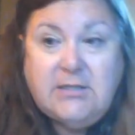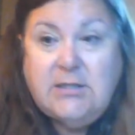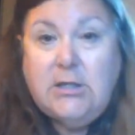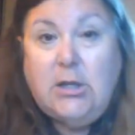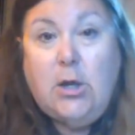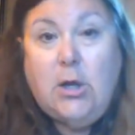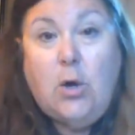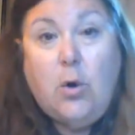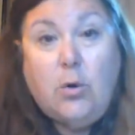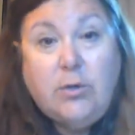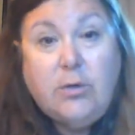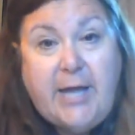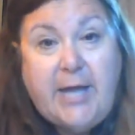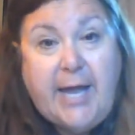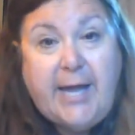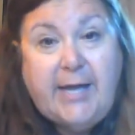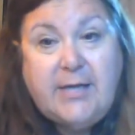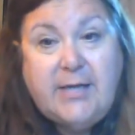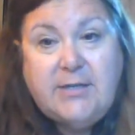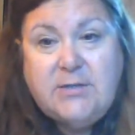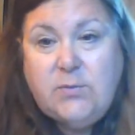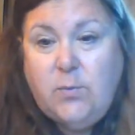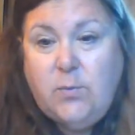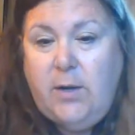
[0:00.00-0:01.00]
In the old
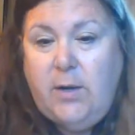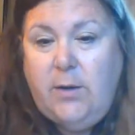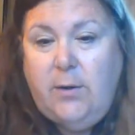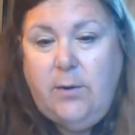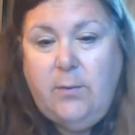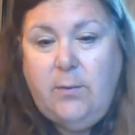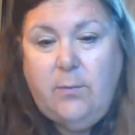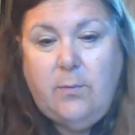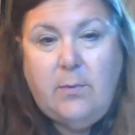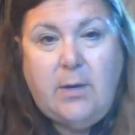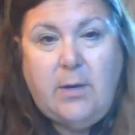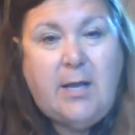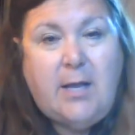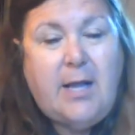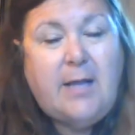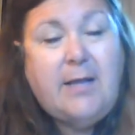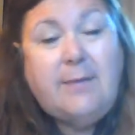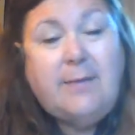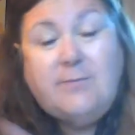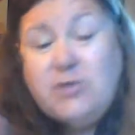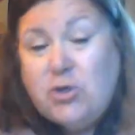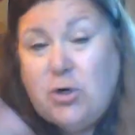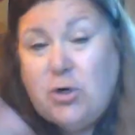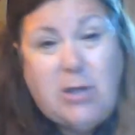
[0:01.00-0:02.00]
days, and
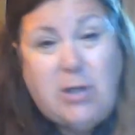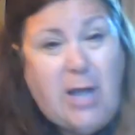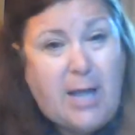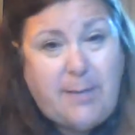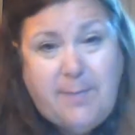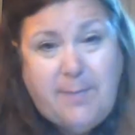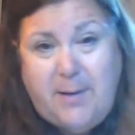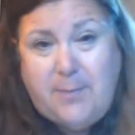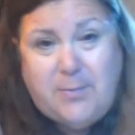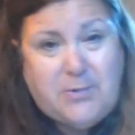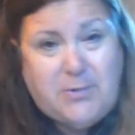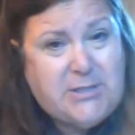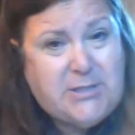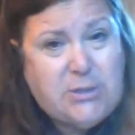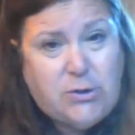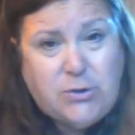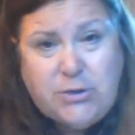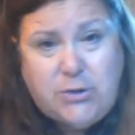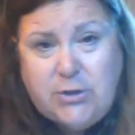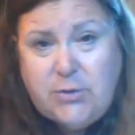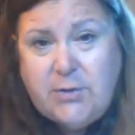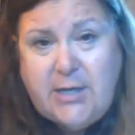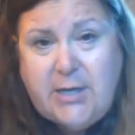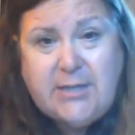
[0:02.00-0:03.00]
I'm sure a lot of people still
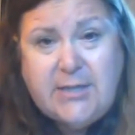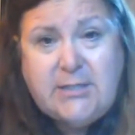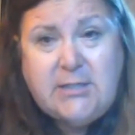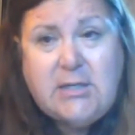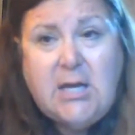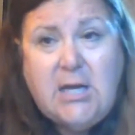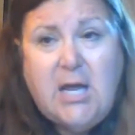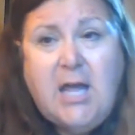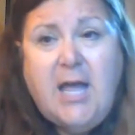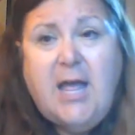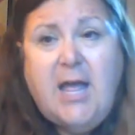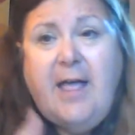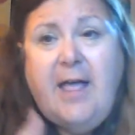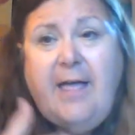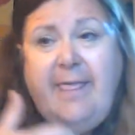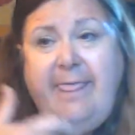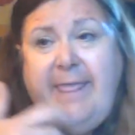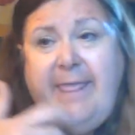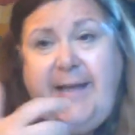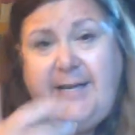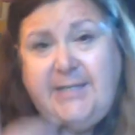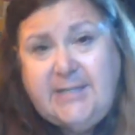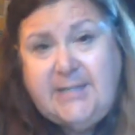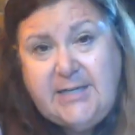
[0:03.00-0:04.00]
do this,
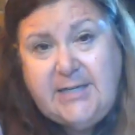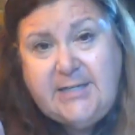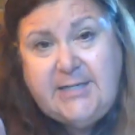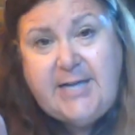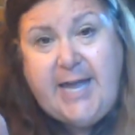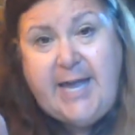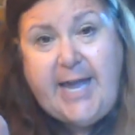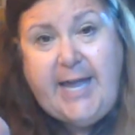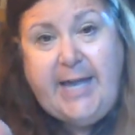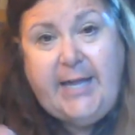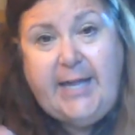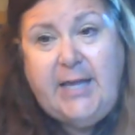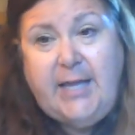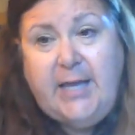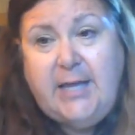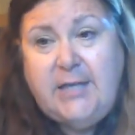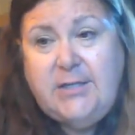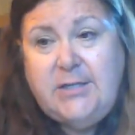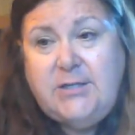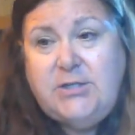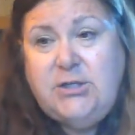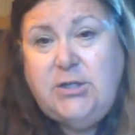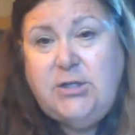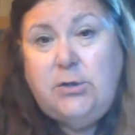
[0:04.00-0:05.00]
they dictate
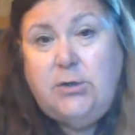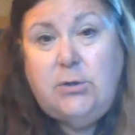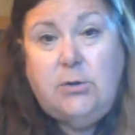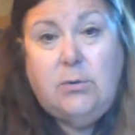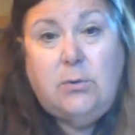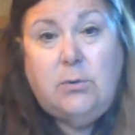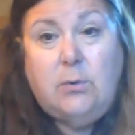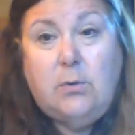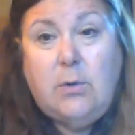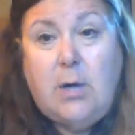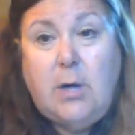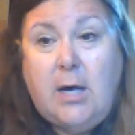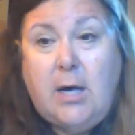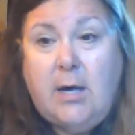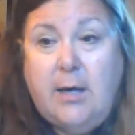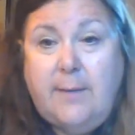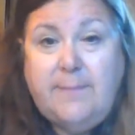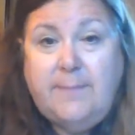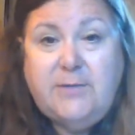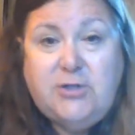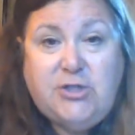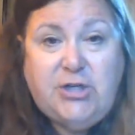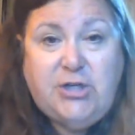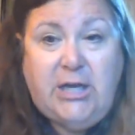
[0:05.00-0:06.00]
into a
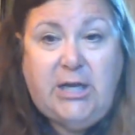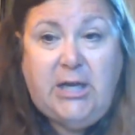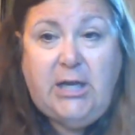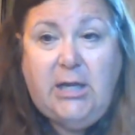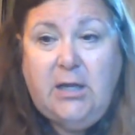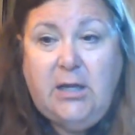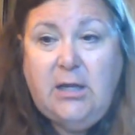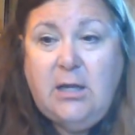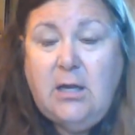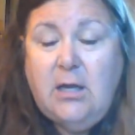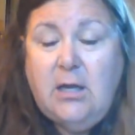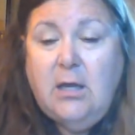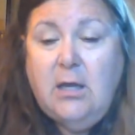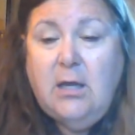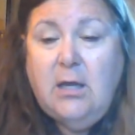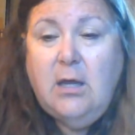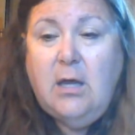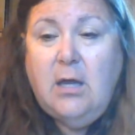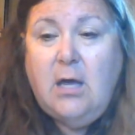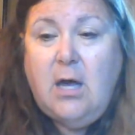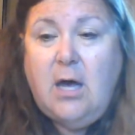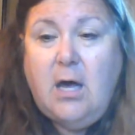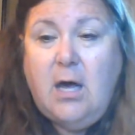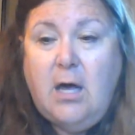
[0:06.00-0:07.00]
machine,
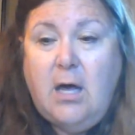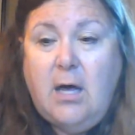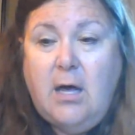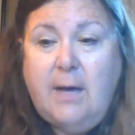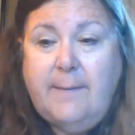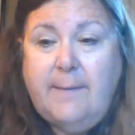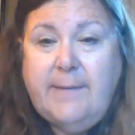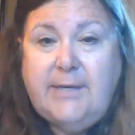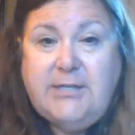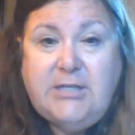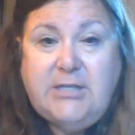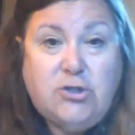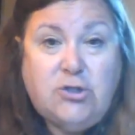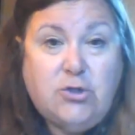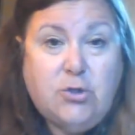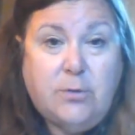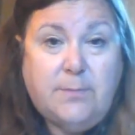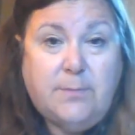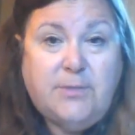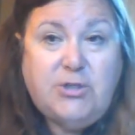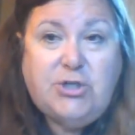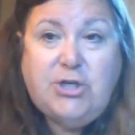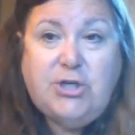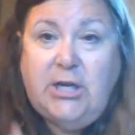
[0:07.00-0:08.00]
a digital
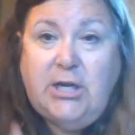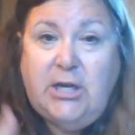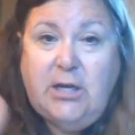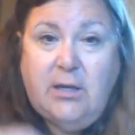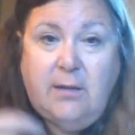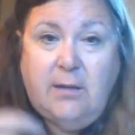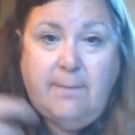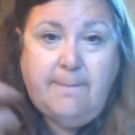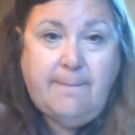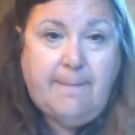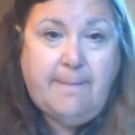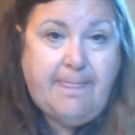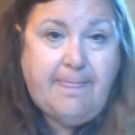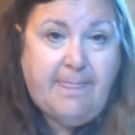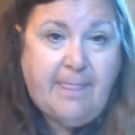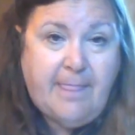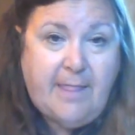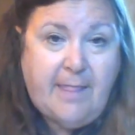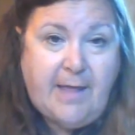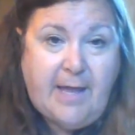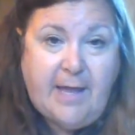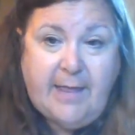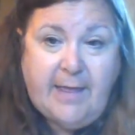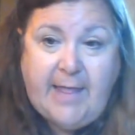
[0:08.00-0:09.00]

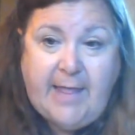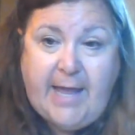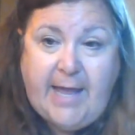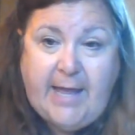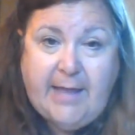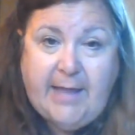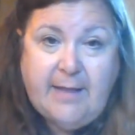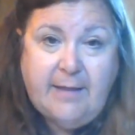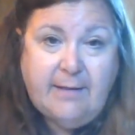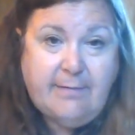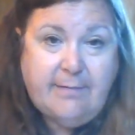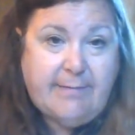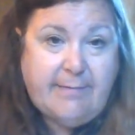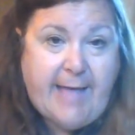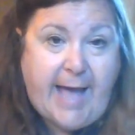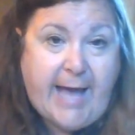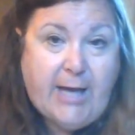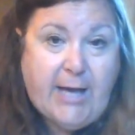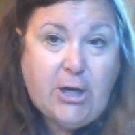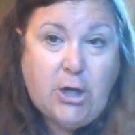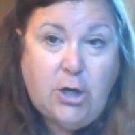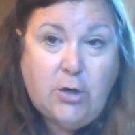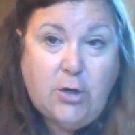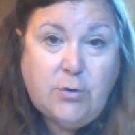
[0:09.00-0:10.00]
machine, and then
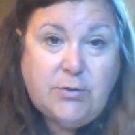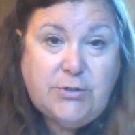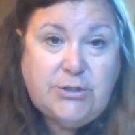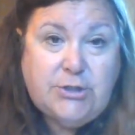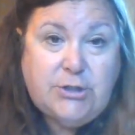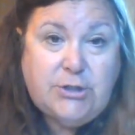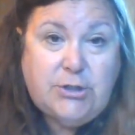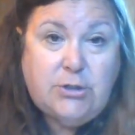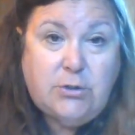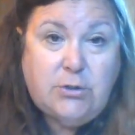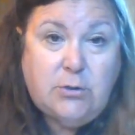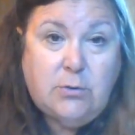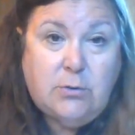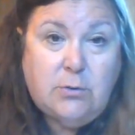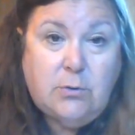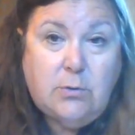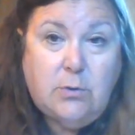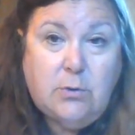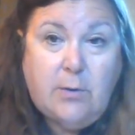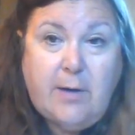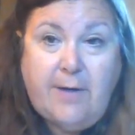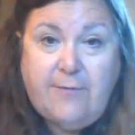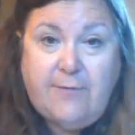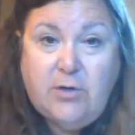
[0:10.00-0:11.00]
that goes to
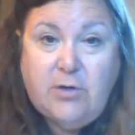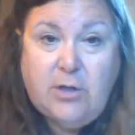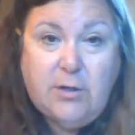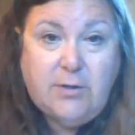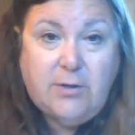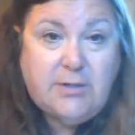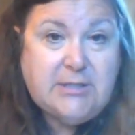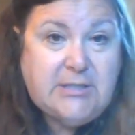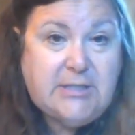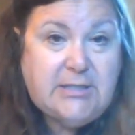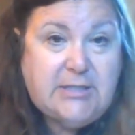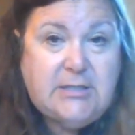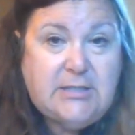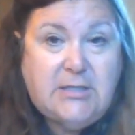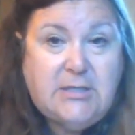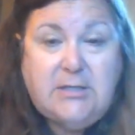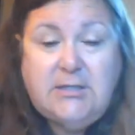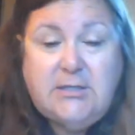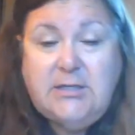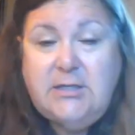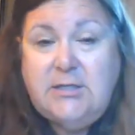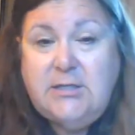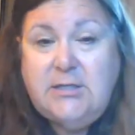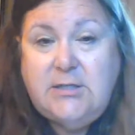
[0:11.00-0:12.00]
whoever their
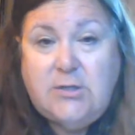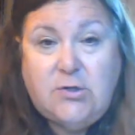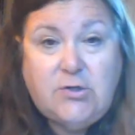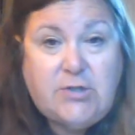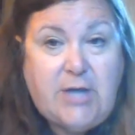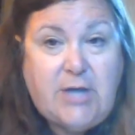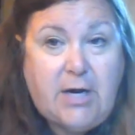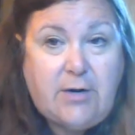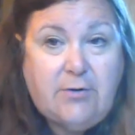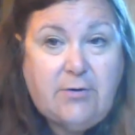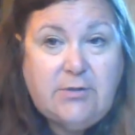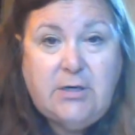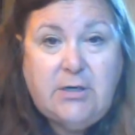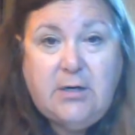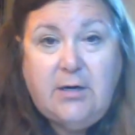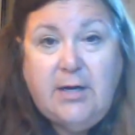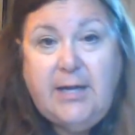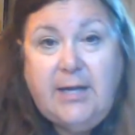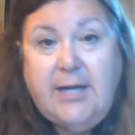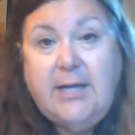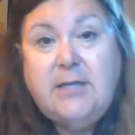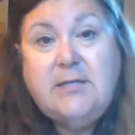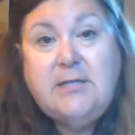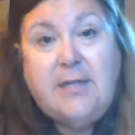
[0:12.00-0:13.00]
assistant is, their
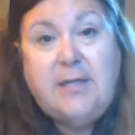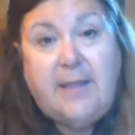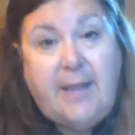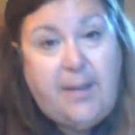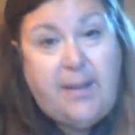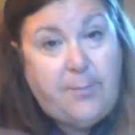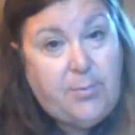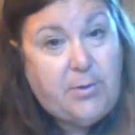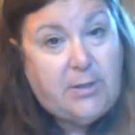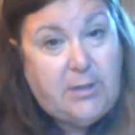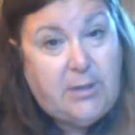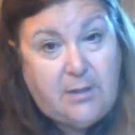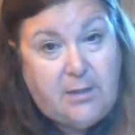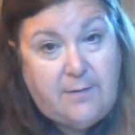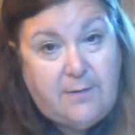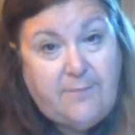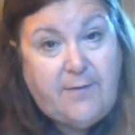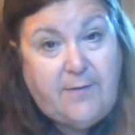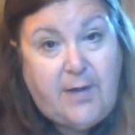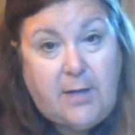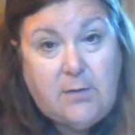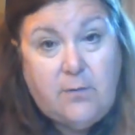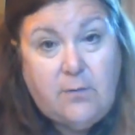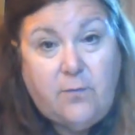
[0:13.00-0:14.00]
secretary is, and they put it in
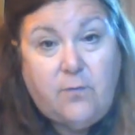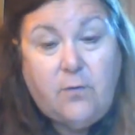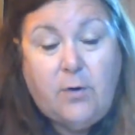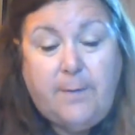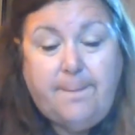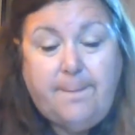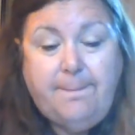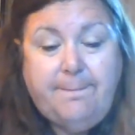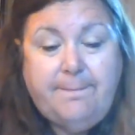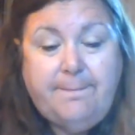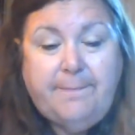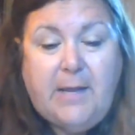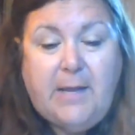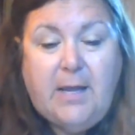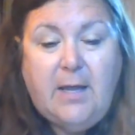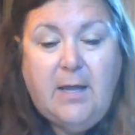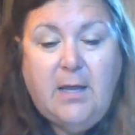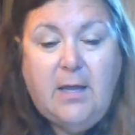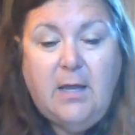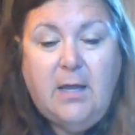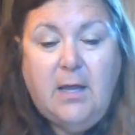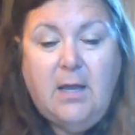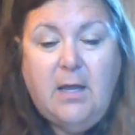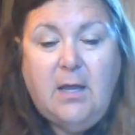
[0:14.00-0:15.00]
final form.
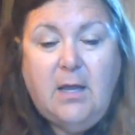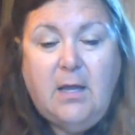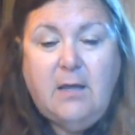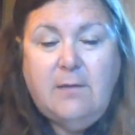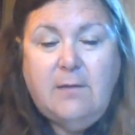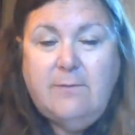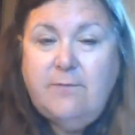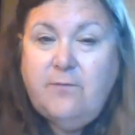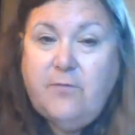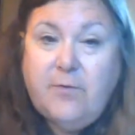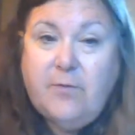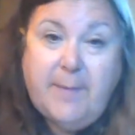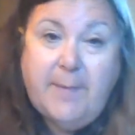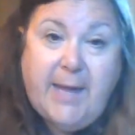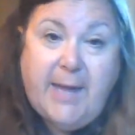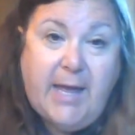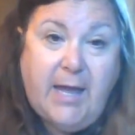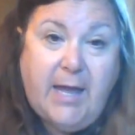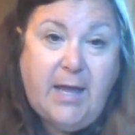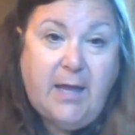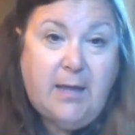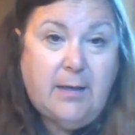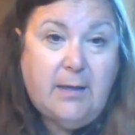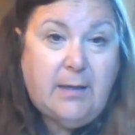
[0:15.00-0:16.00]
For
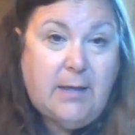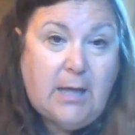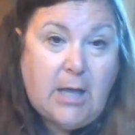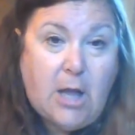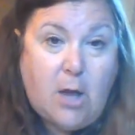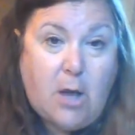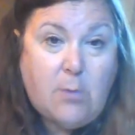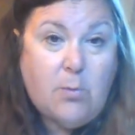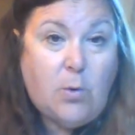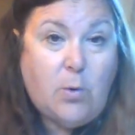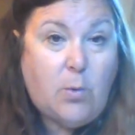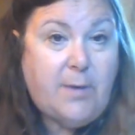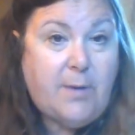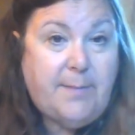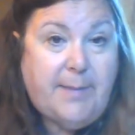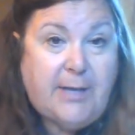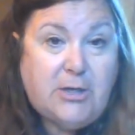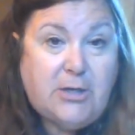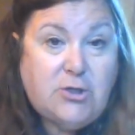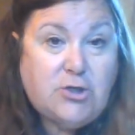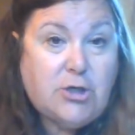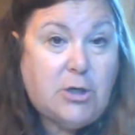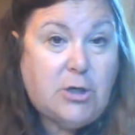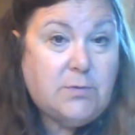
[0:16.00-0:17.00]
me, I'm a
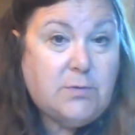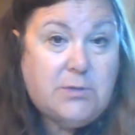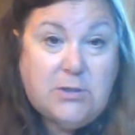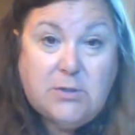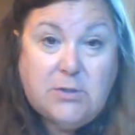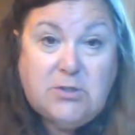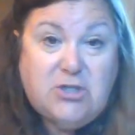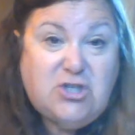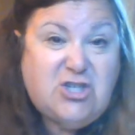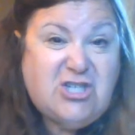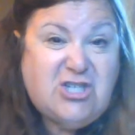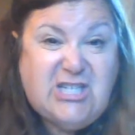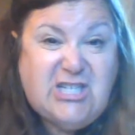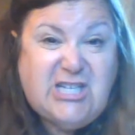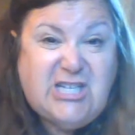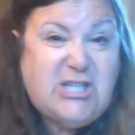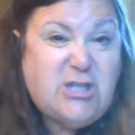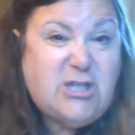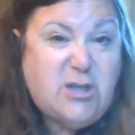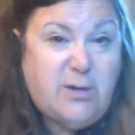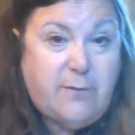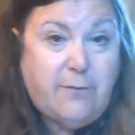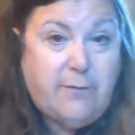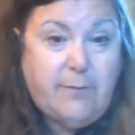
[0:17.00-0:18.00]
one-man show, so it's just
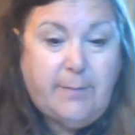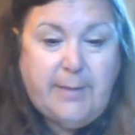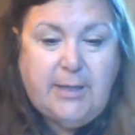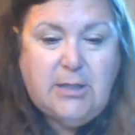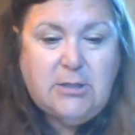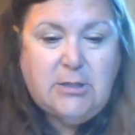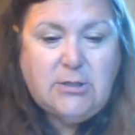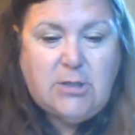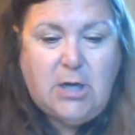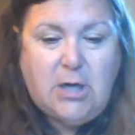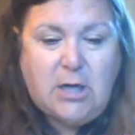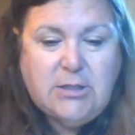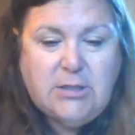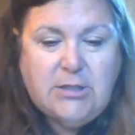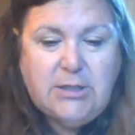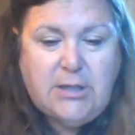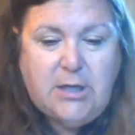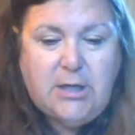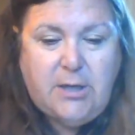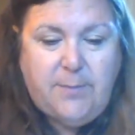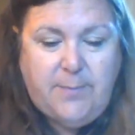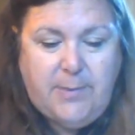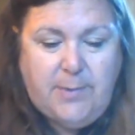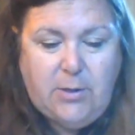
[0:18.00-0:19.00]
easier for me to talk to the
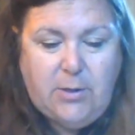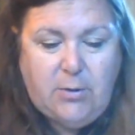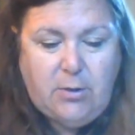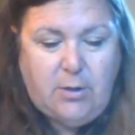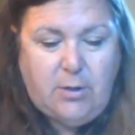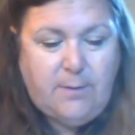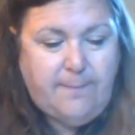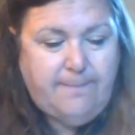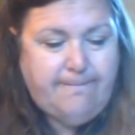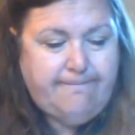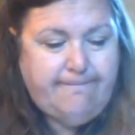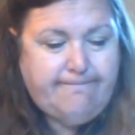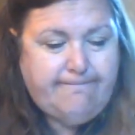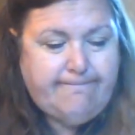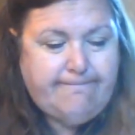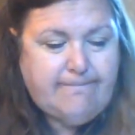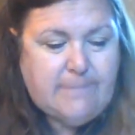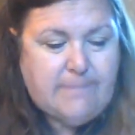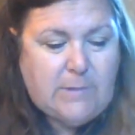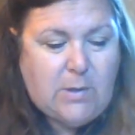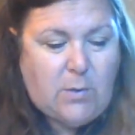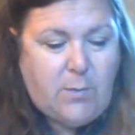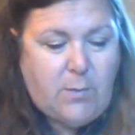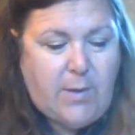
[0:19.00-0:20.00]
computer.
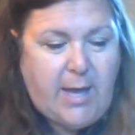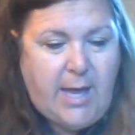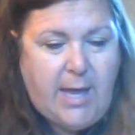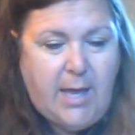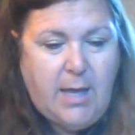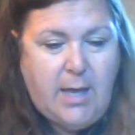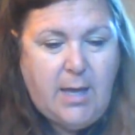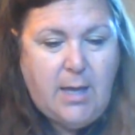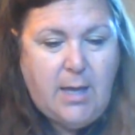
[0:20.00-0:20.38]
Okay?